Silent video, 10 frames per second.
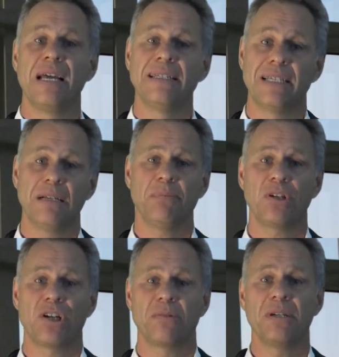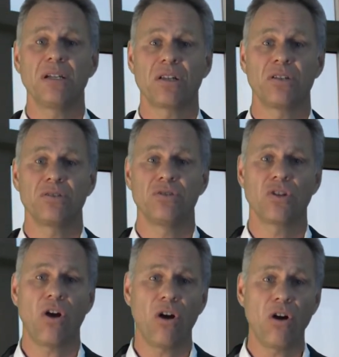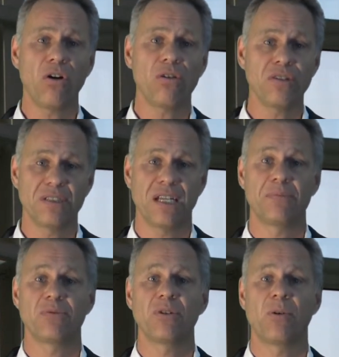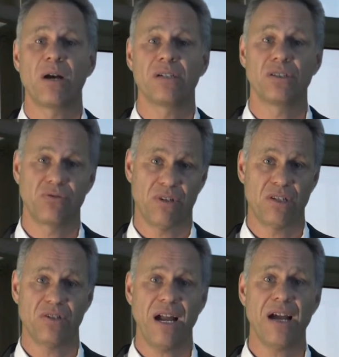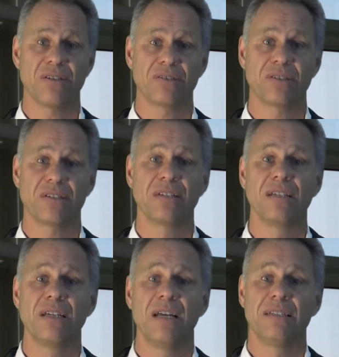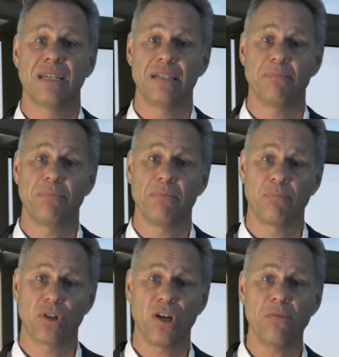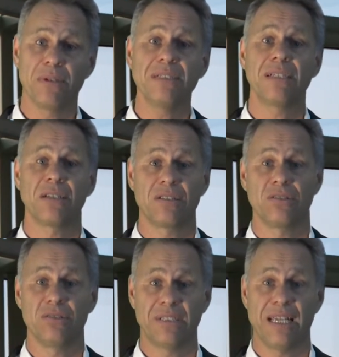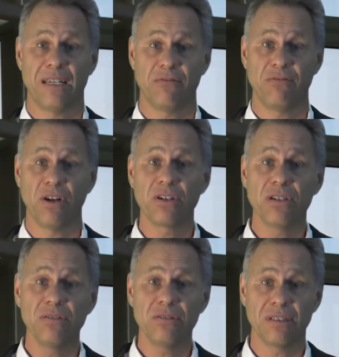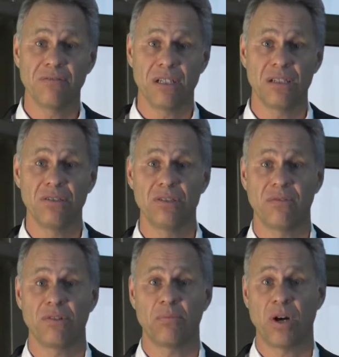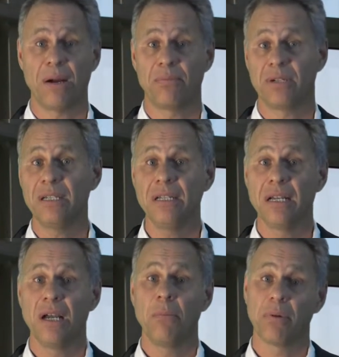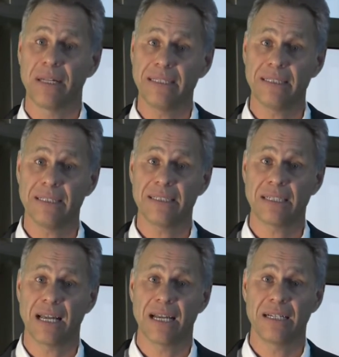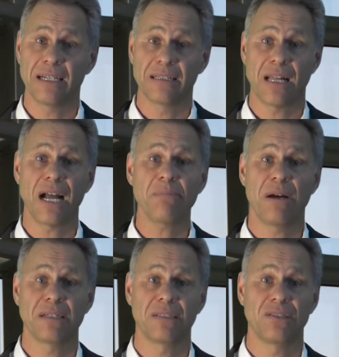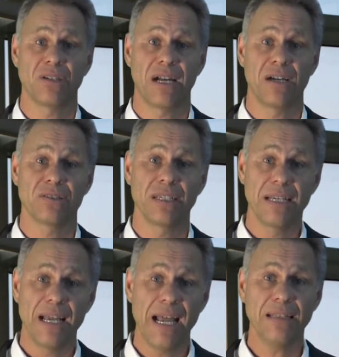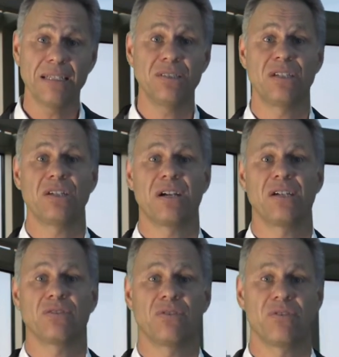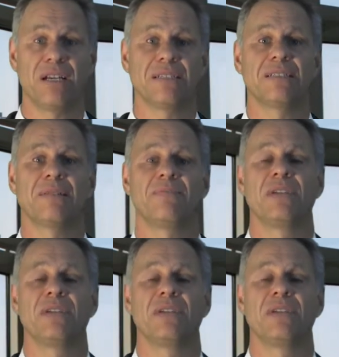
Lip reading: Tenant procurement includes all the steps required to rent your house. Tenant procurement includes taking photos and videos of your property, placing a sign and lockbox at your house, and listing your house for rent.